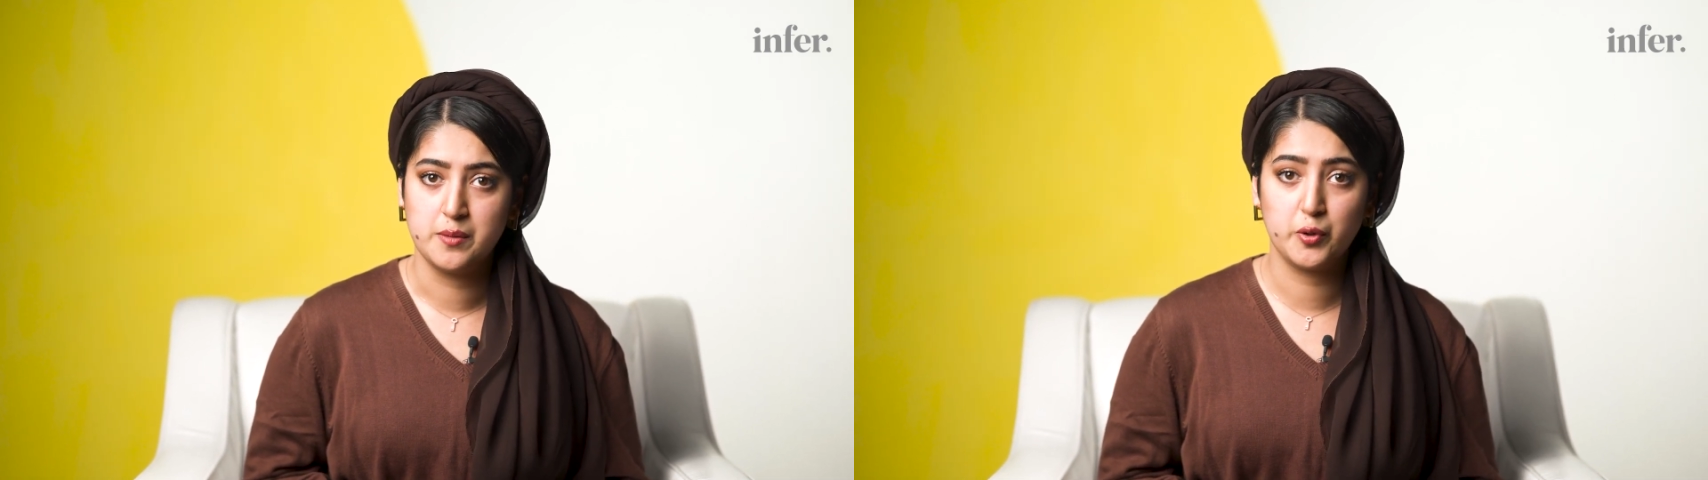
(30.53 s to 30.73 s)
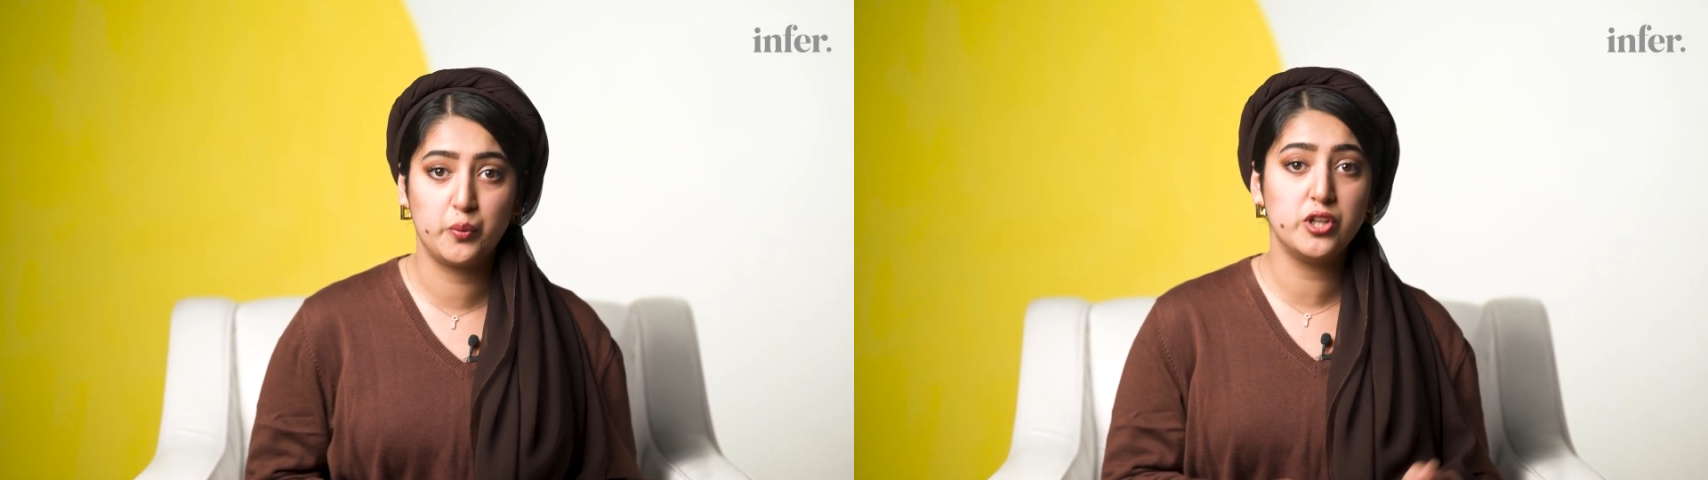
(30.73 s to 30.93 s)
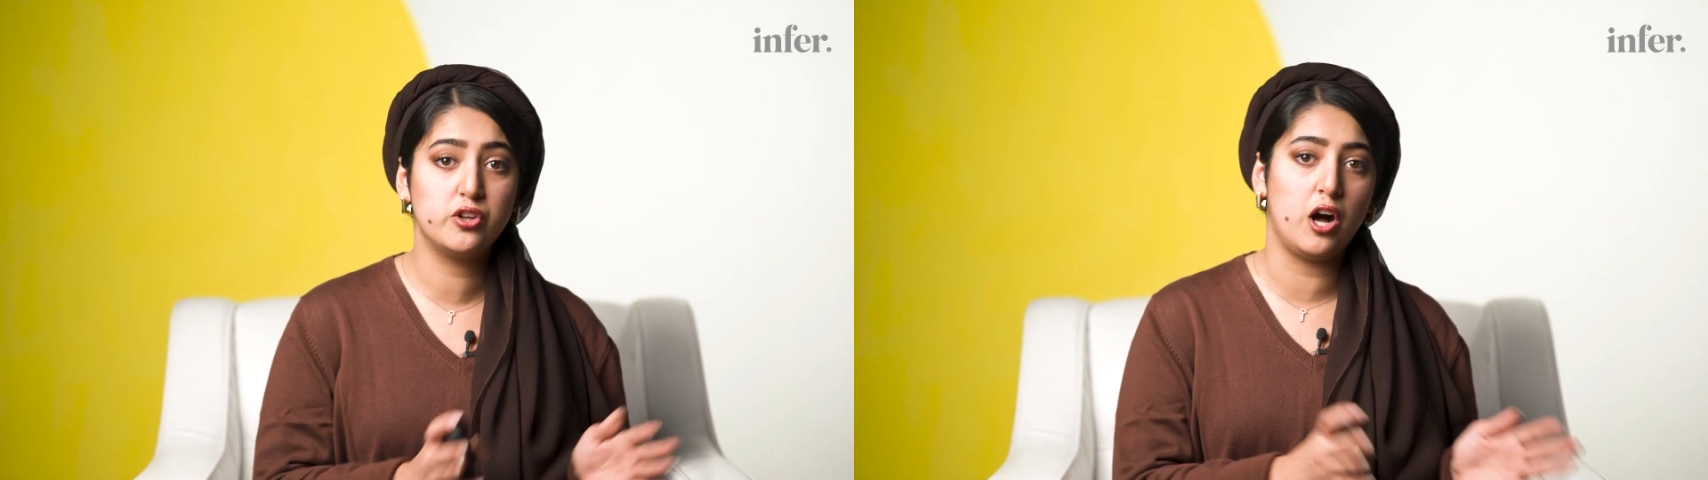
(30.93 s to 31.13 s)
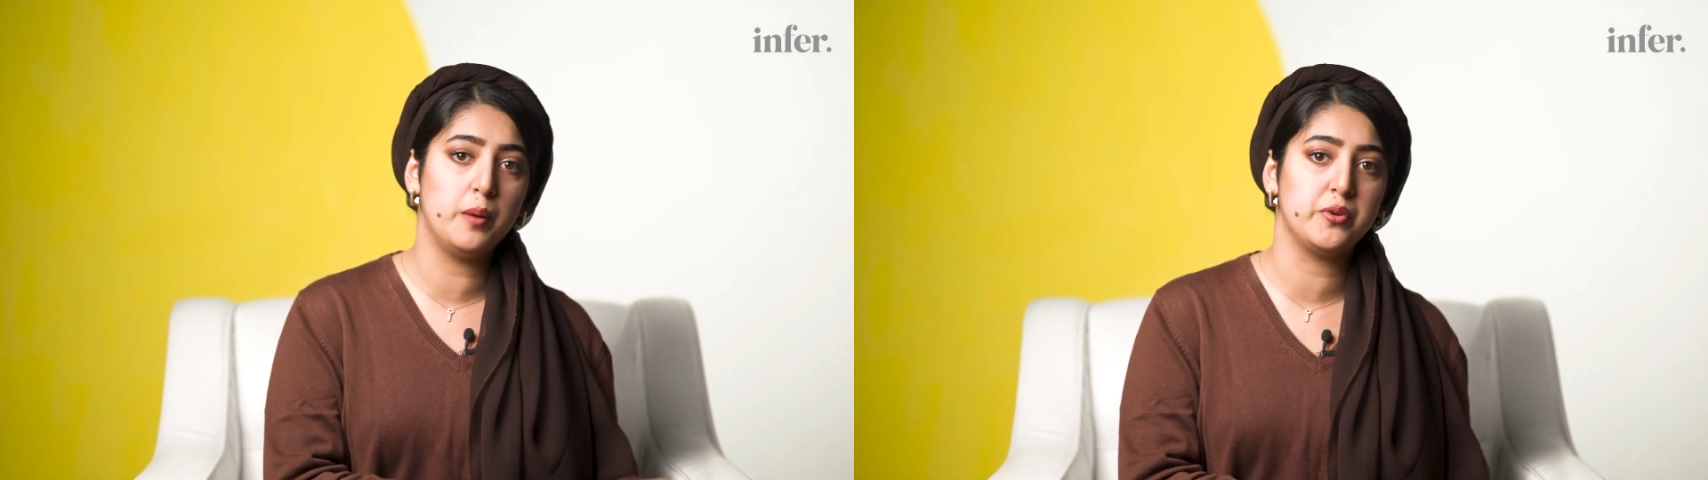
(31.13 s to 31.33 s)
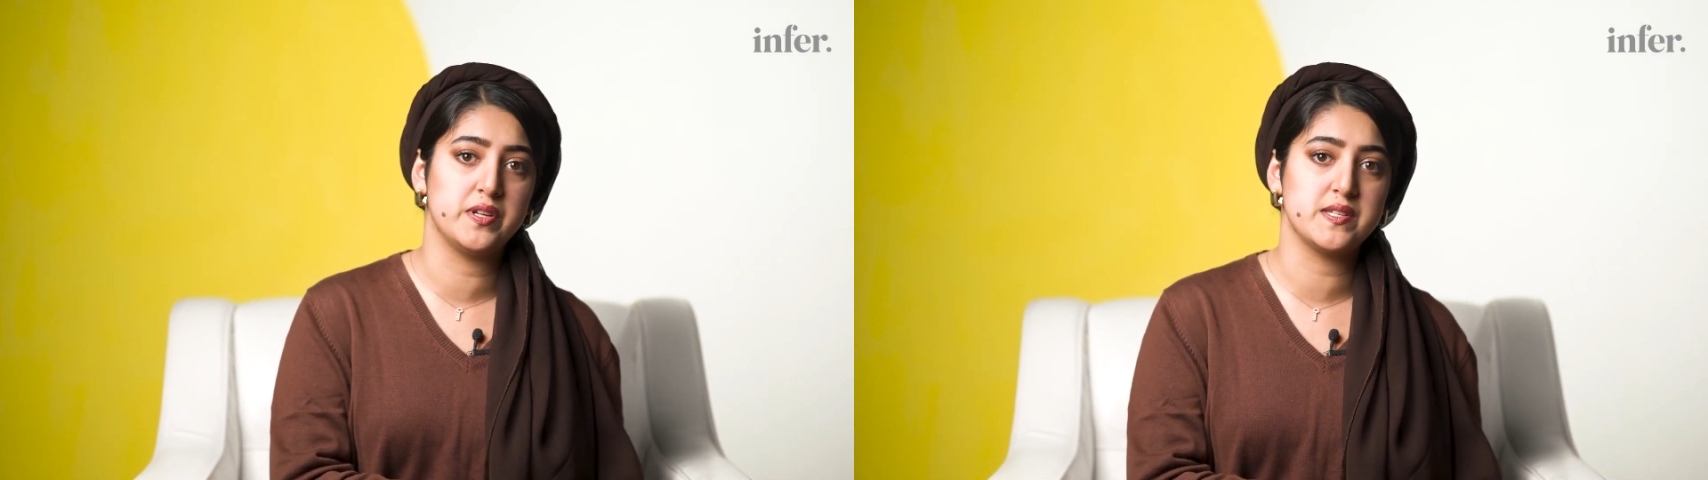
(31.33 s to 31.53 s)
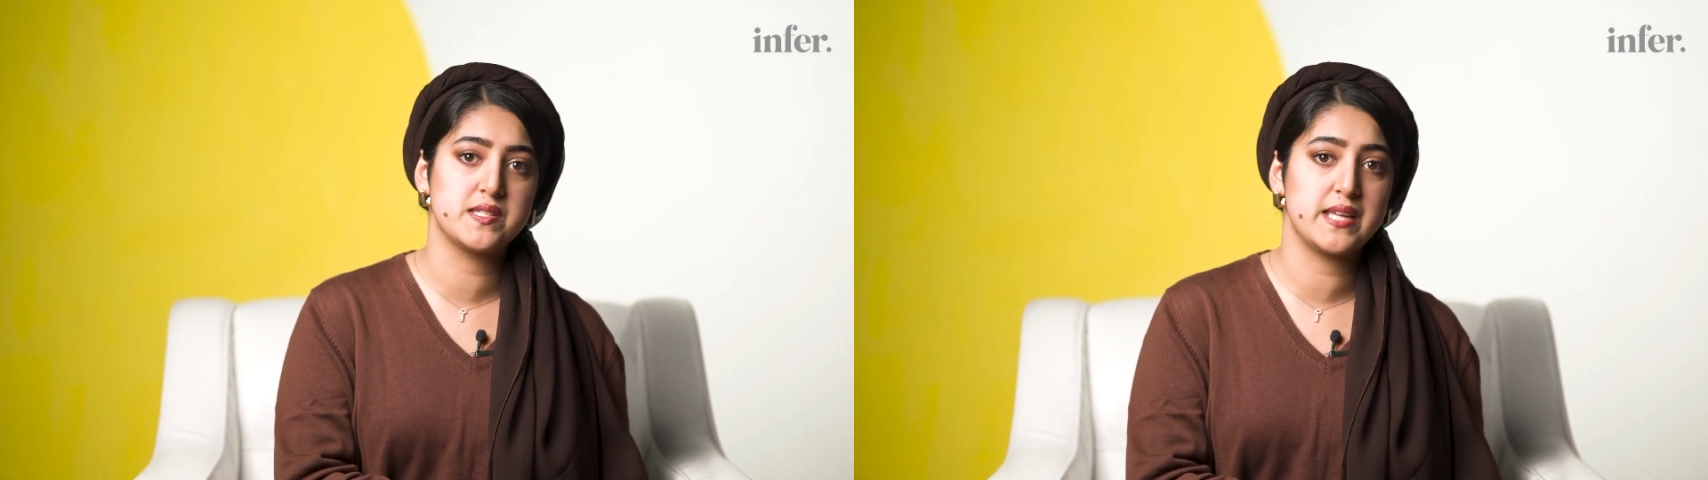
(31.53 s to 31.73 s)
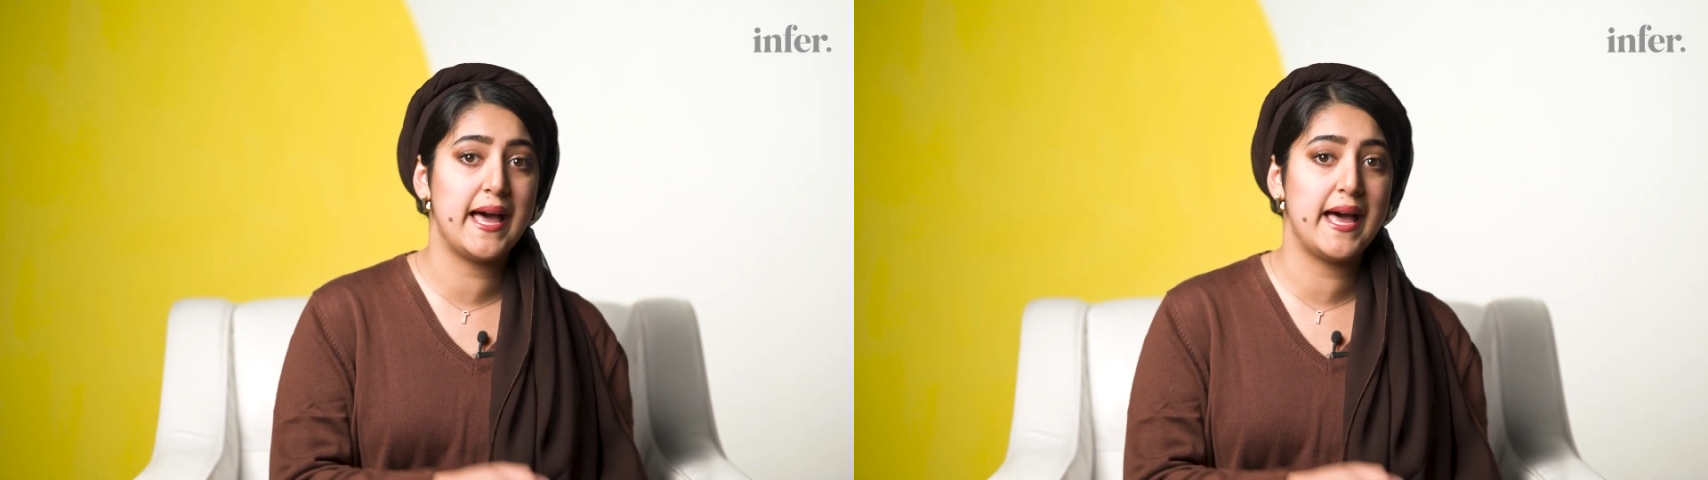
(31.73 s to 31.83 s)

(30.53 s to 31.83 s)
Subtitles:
between communists